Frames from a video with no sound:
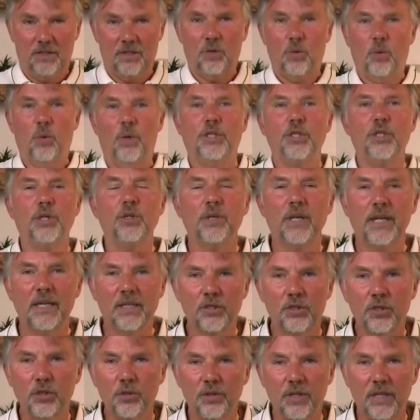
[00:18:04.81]
when you get
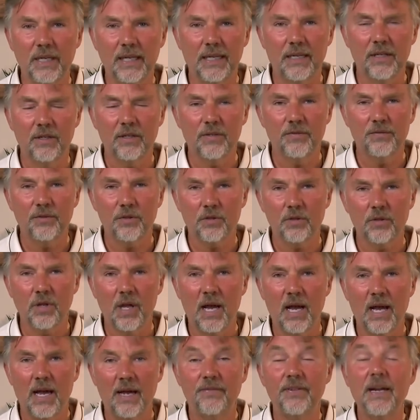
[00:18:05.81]
to the end of your
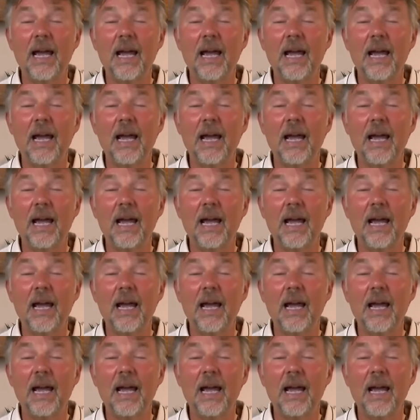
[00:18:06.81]
life.